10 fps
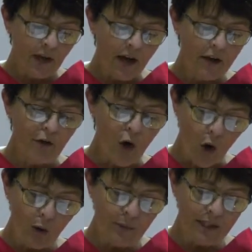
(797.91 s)
I have
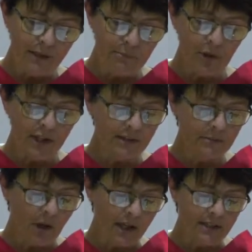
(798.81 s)
long been
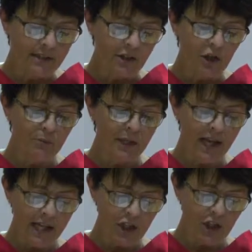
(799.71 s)
impressed by his
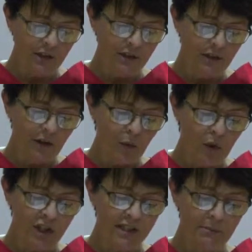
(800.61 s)
determination,
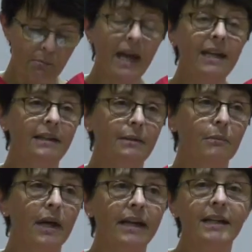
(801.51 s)
which has made
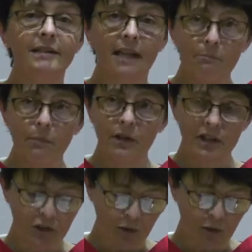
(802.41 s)
him an exemplary